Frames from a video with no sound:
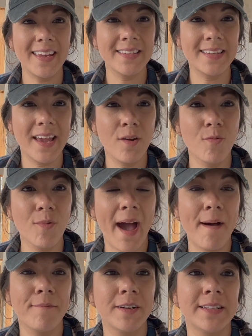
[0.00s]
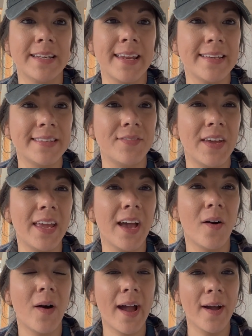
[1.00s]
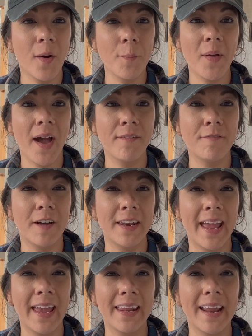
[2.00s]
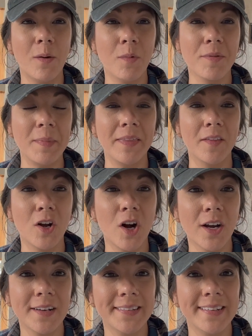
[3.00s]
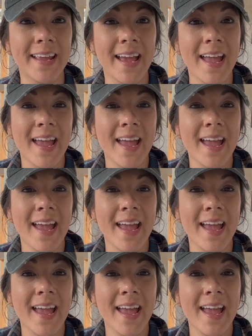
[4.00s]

is a wrap for today's video. I hope you had fun hanging out with me in the garden.